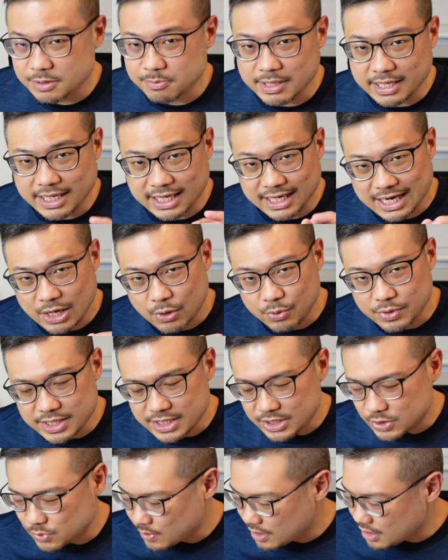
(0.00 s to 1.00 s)
a bit cloudy
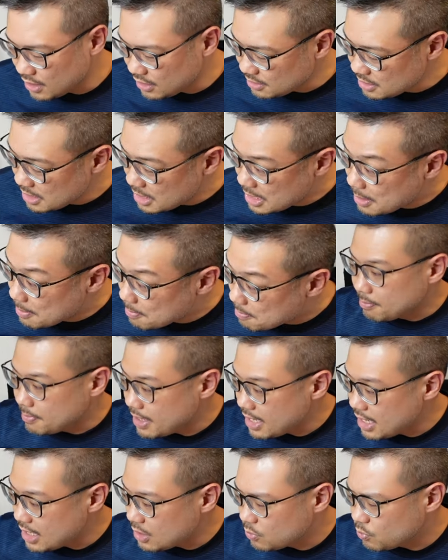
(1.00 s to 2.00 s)
as well.
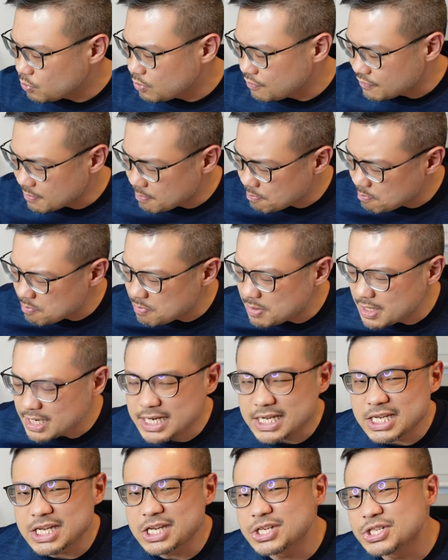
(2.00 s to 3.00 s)
Paired with a
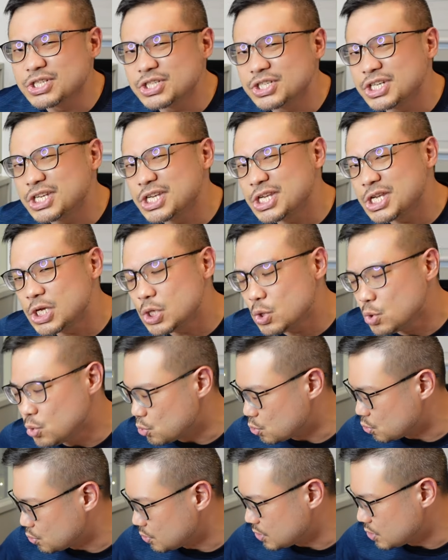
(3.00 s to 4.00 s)
pinkish
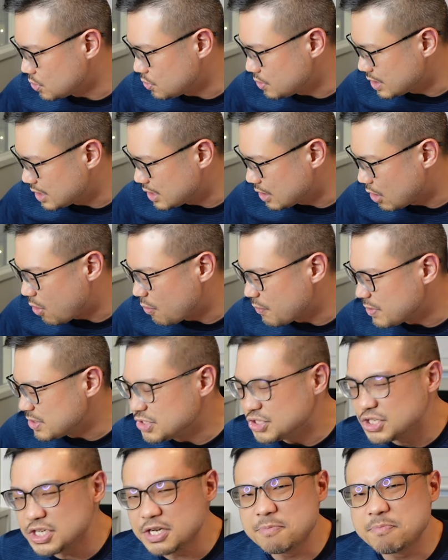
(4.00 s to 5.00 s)
hue, you know, uh,
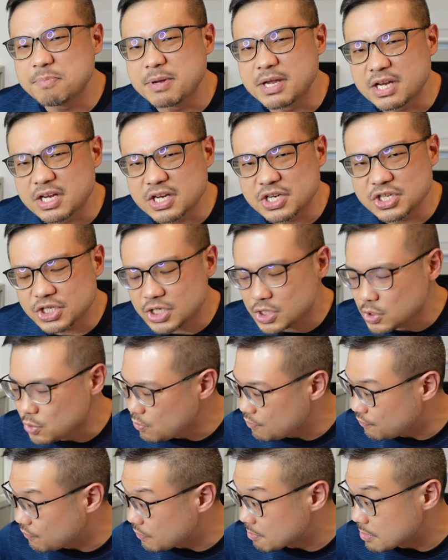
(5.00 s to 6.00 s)
orangey pinkish
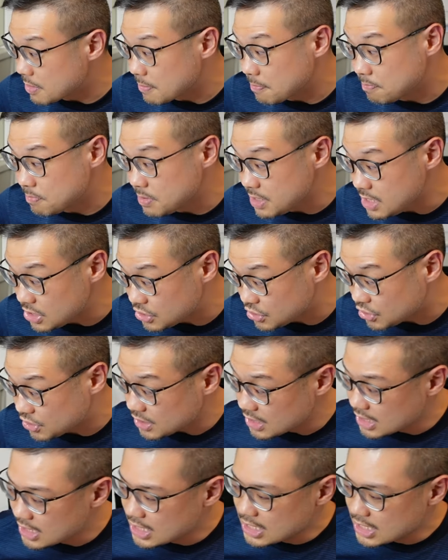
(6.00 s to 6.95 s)
hue from the peach.